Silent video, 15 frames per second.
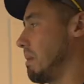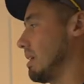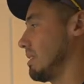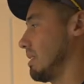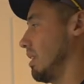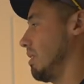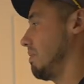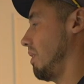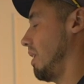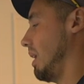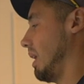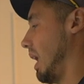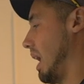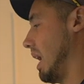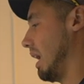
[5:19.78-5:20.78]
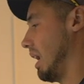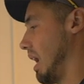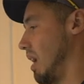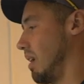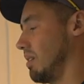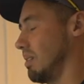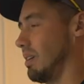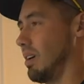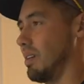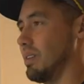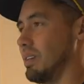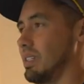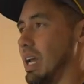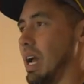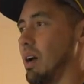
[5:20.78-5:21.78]
myself like hanging out on
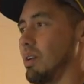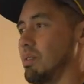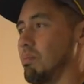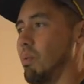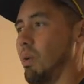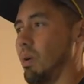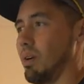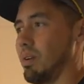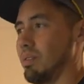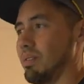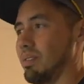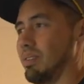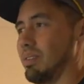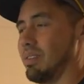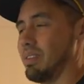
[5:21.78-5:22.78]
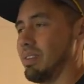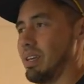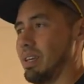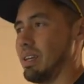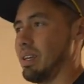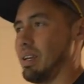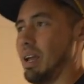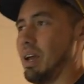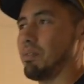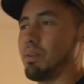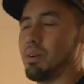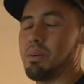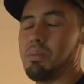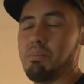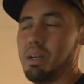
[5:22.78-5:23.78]
this couch more than
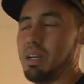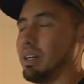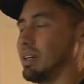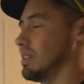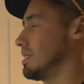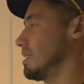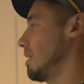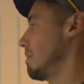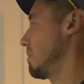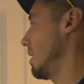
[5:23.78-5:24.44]
ever because I'm